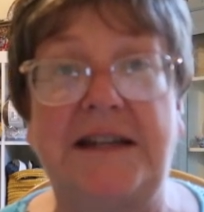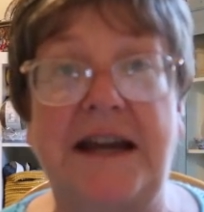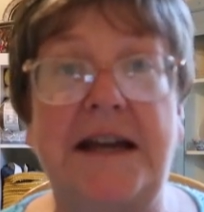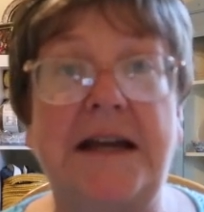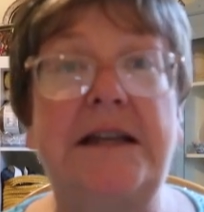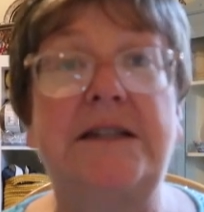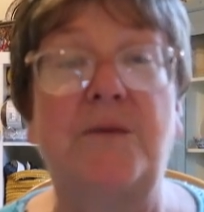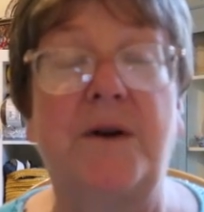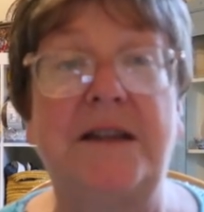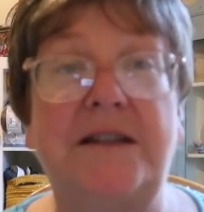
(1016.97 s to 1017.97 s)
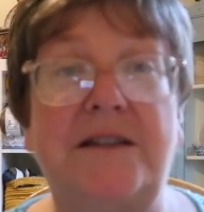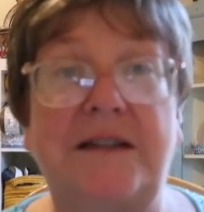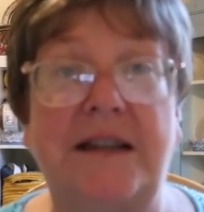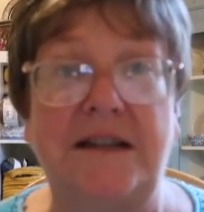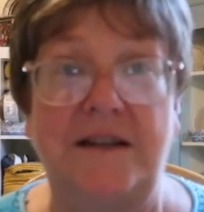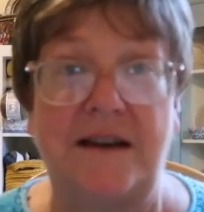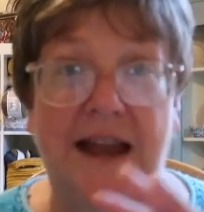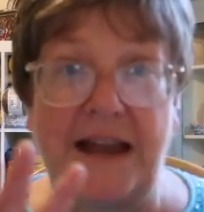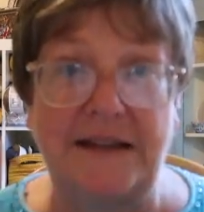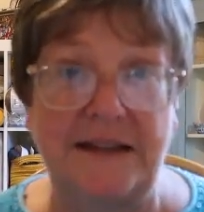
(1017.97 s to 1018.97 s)
Dana is the one that, that
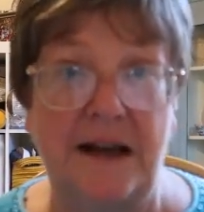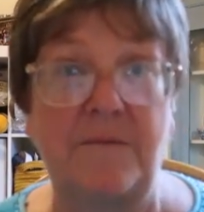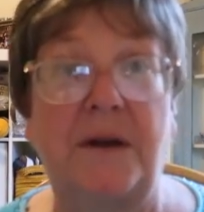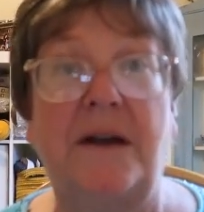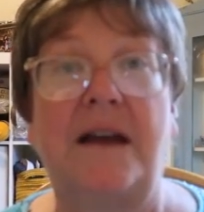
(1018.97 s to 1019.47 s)
heads up